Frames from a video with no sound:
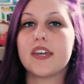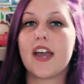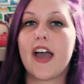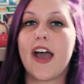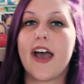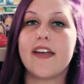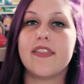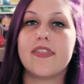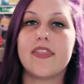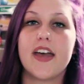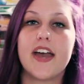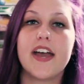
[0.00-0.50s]

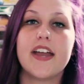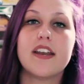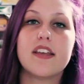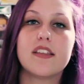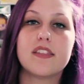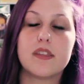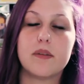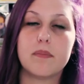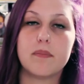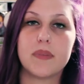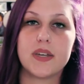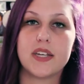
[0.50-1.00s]
and then
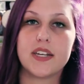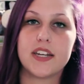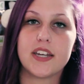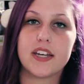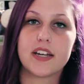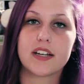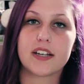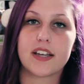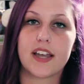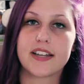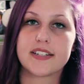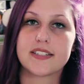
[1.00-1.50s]
the
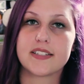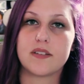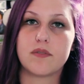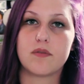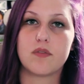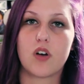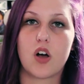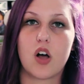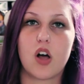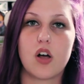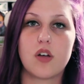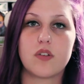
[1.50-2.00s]
media gets
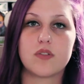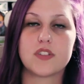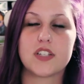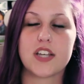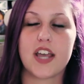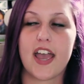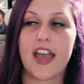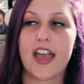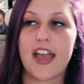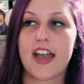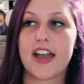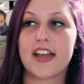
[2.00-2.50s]
involved
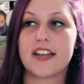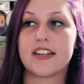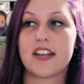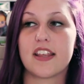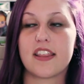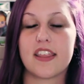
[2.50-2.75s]
and